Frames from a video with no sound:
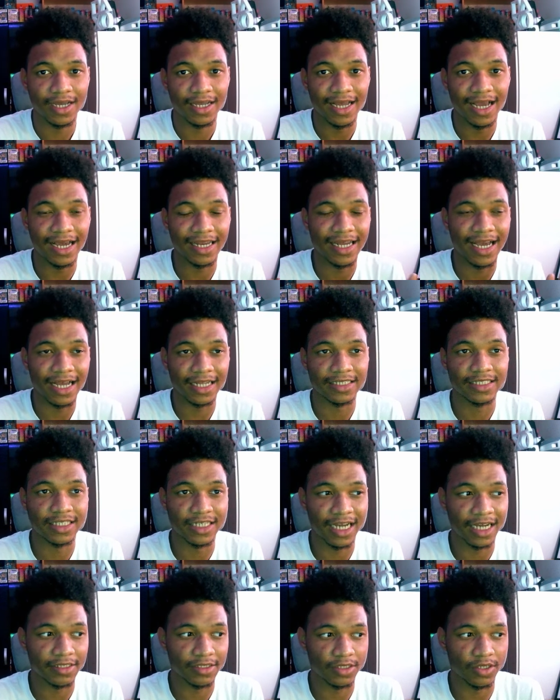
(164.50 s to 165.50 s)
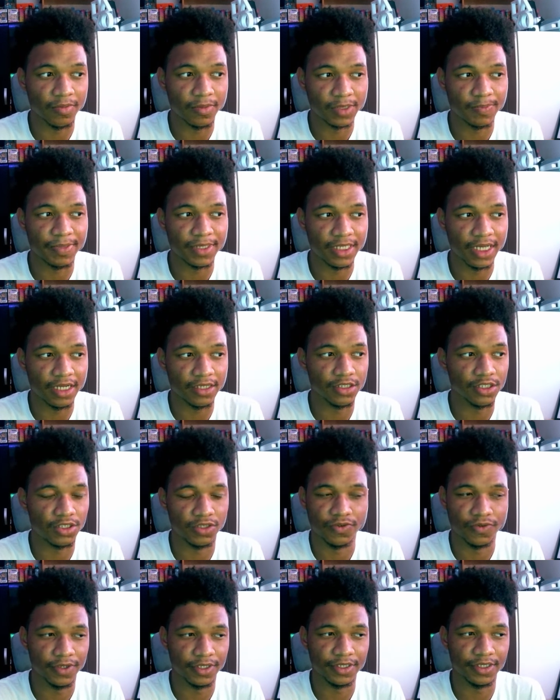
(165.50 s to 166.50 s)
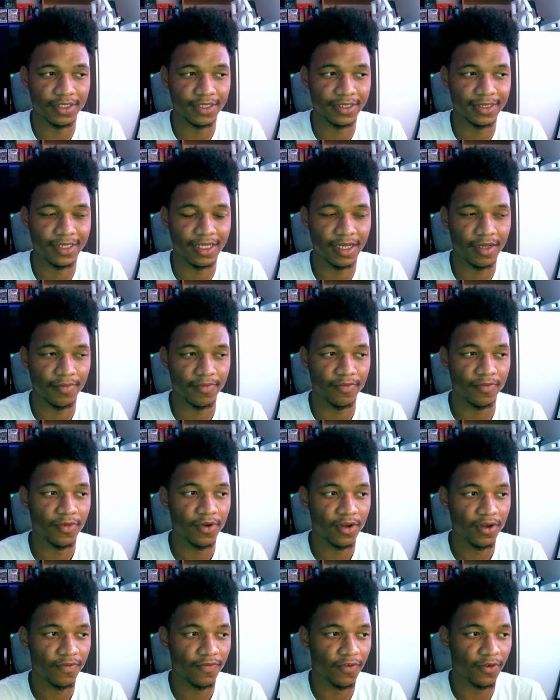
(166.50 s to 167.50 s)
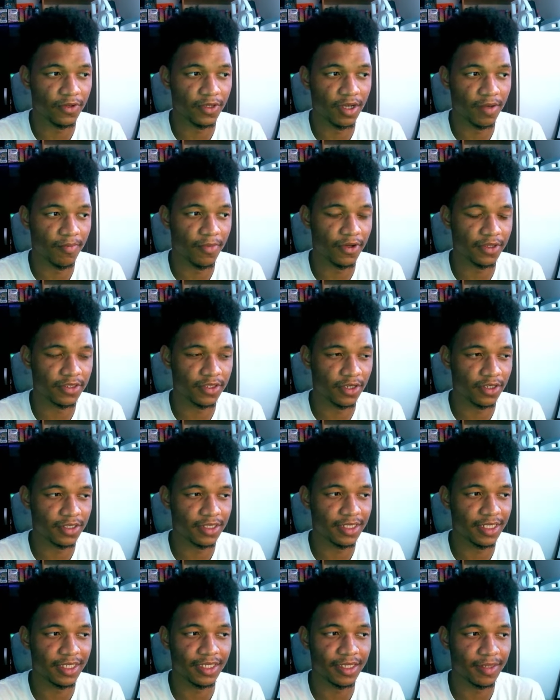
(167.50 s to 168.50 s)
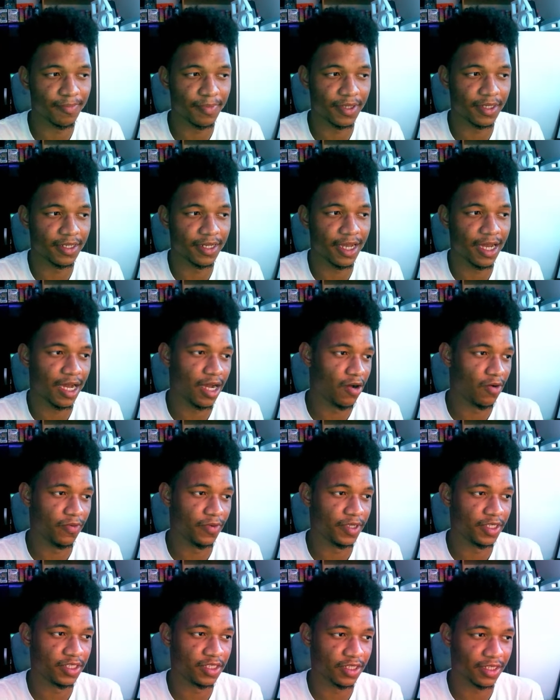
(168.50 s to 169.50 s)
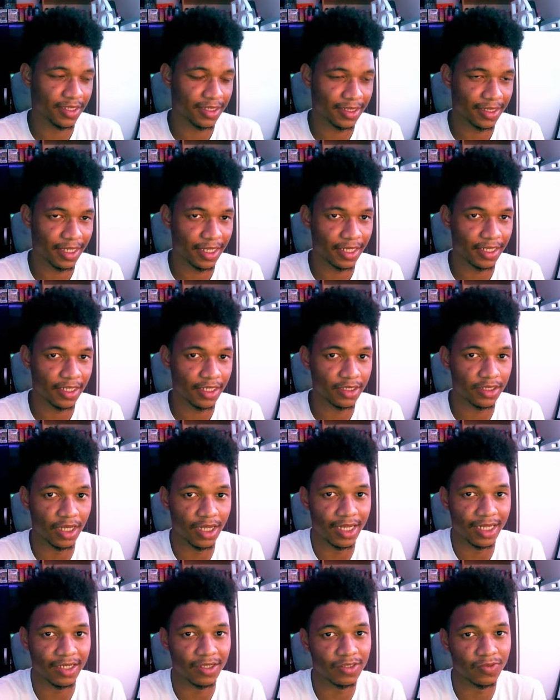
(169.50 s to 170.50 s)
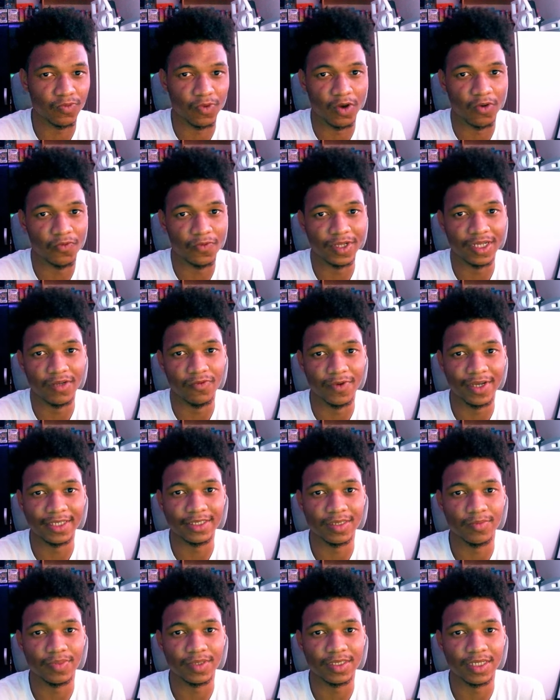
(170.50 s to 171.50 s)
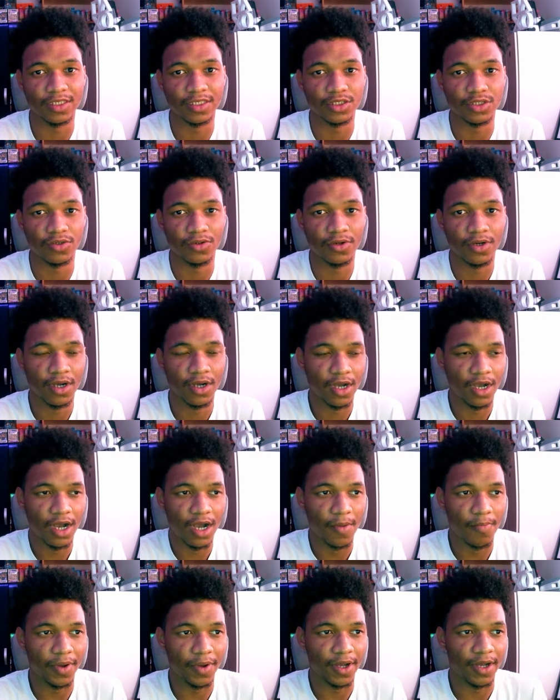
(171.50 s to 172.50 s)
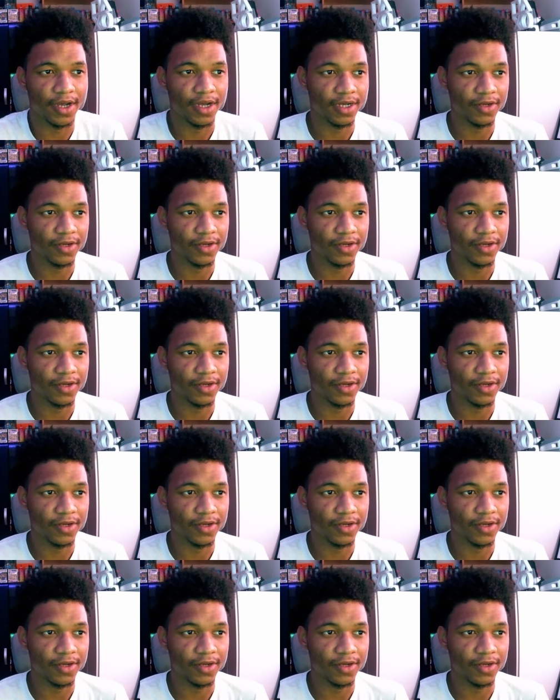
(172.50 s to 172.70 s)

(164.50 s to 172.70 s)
and had she had so much potential on this um, Fortnite montage scene, but now it's just like it's not like it's not really wasted potential, but